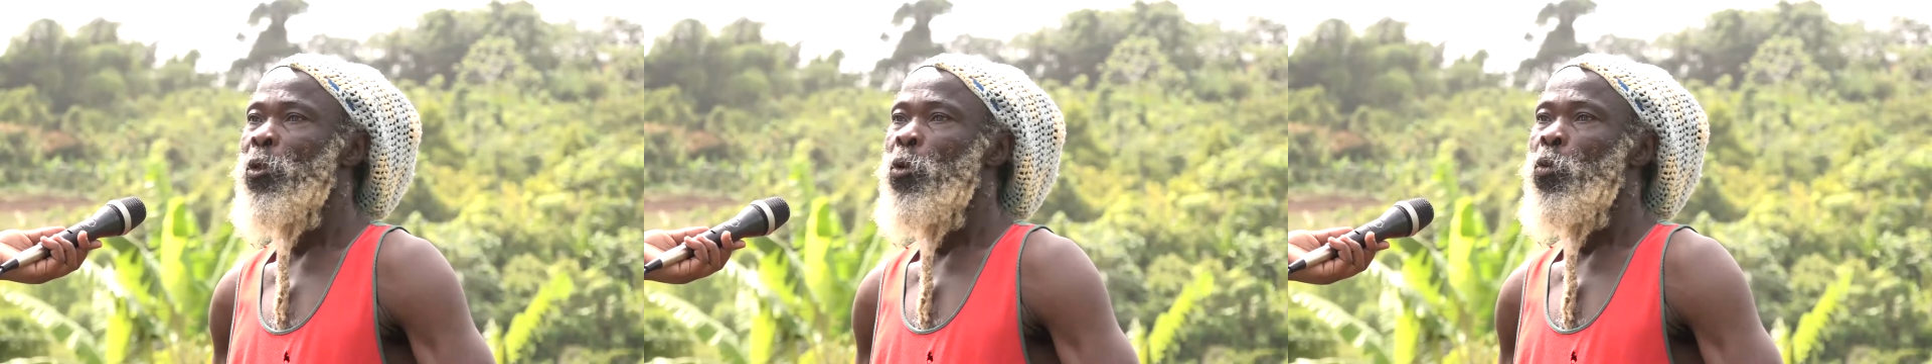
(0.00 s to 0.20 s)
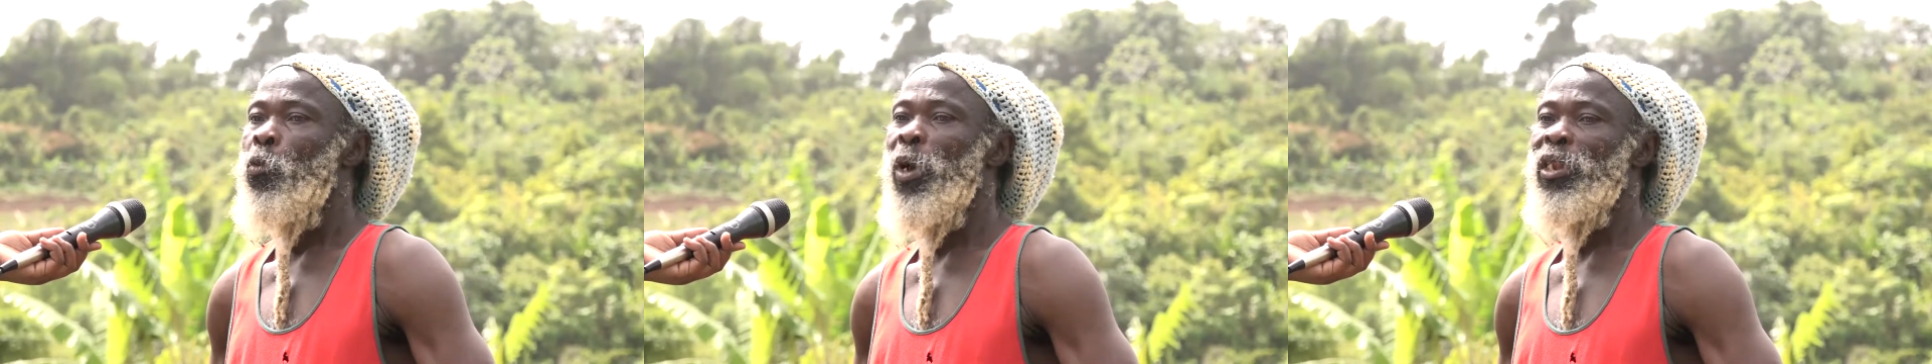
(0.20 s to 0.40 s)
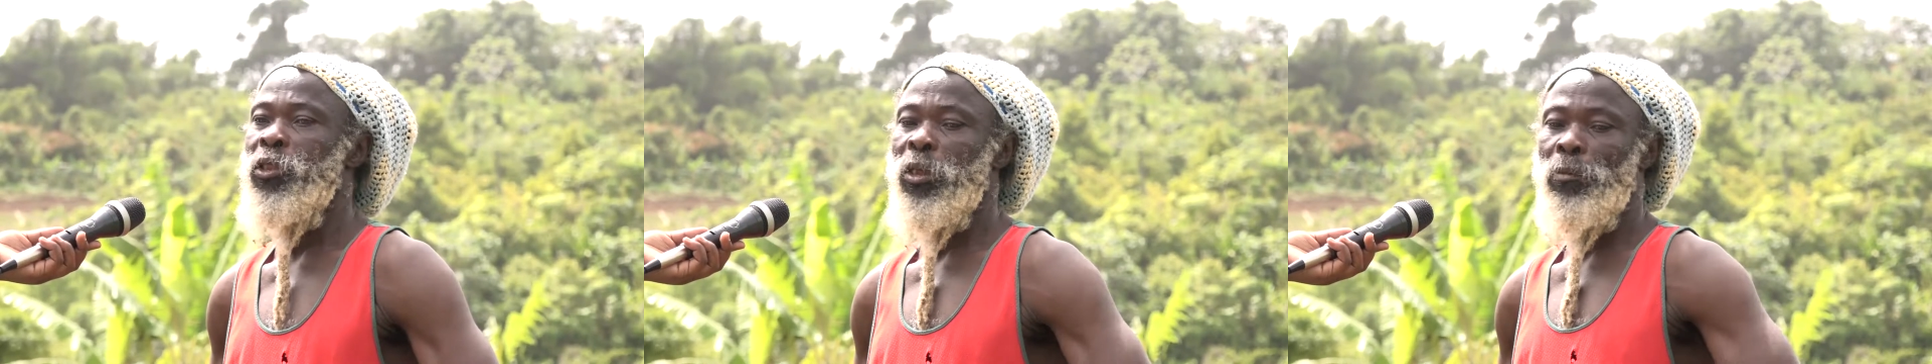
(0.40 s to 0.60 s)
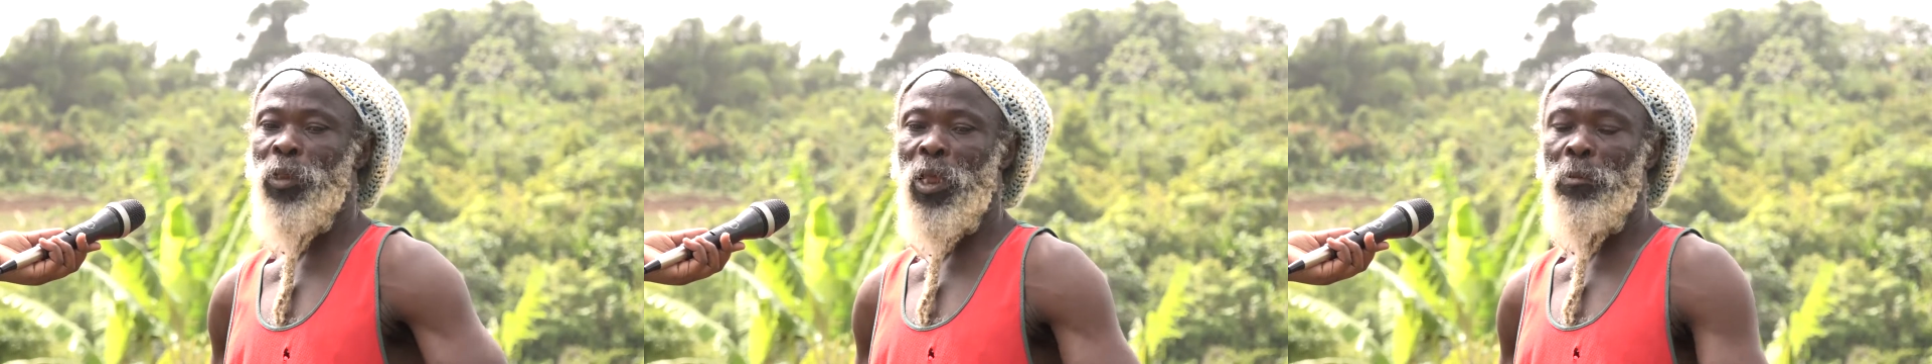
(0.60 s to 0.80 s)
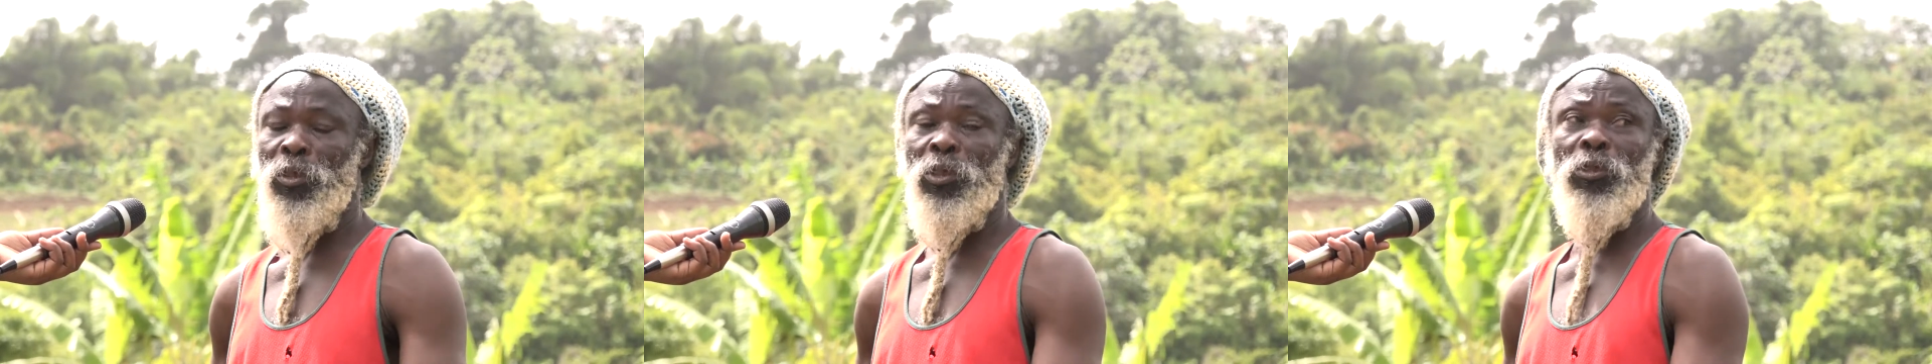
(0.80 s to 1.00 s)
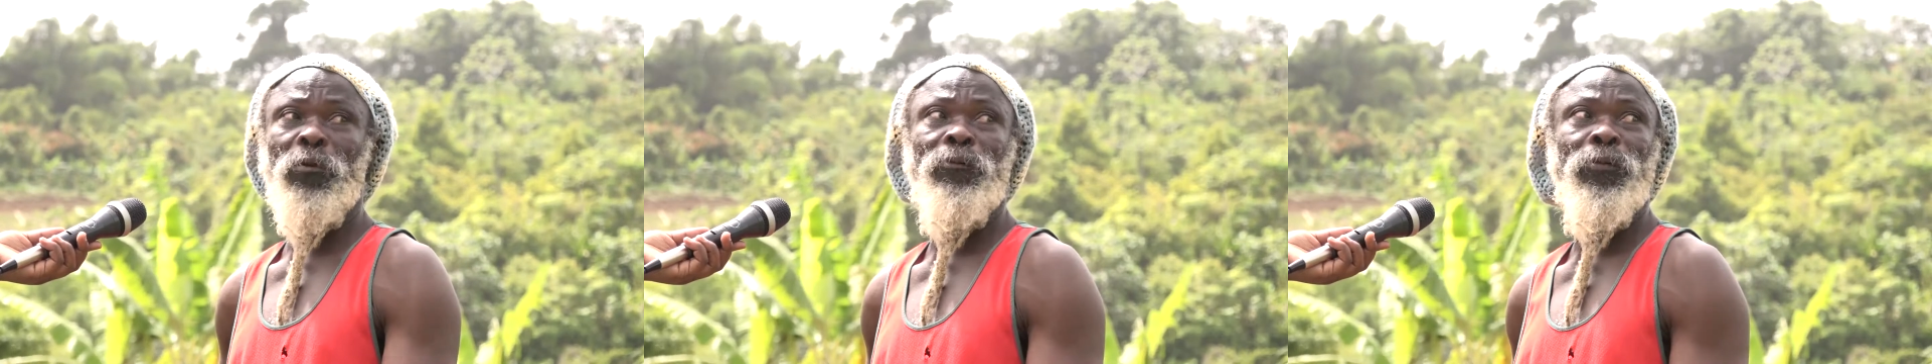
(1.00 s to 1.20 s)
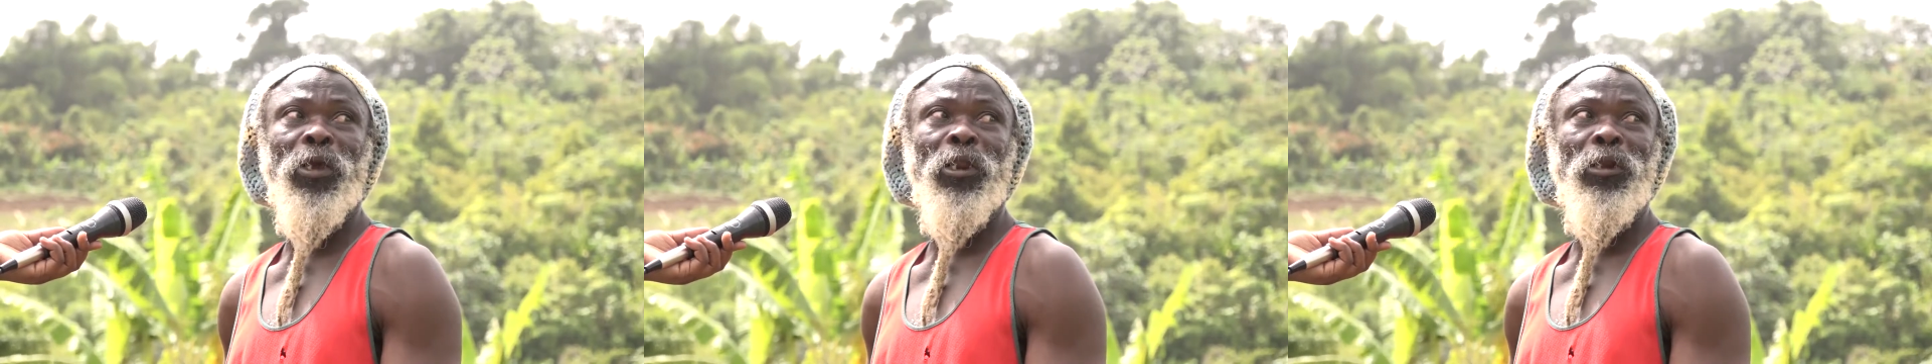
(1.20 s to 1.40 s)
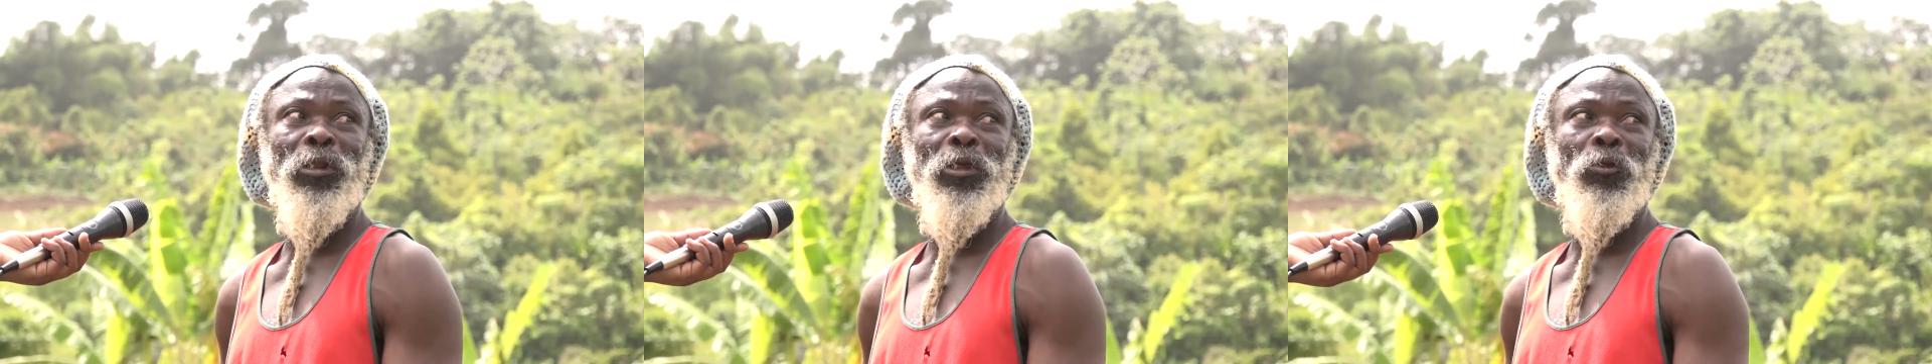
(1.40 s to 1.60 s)
Well, sometimes you
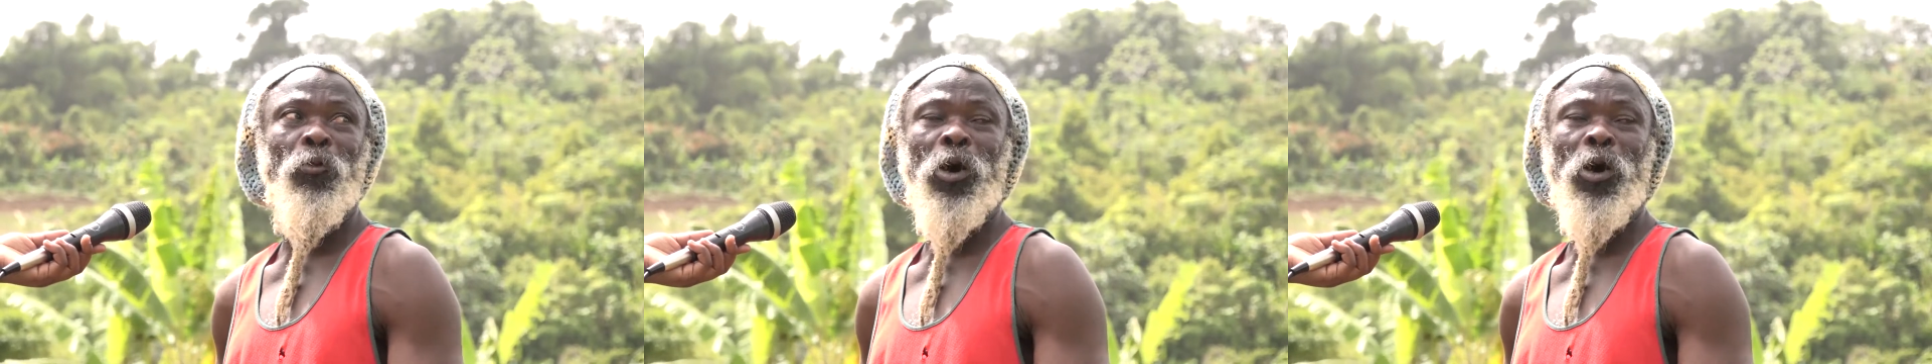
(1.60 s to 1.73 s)
feel in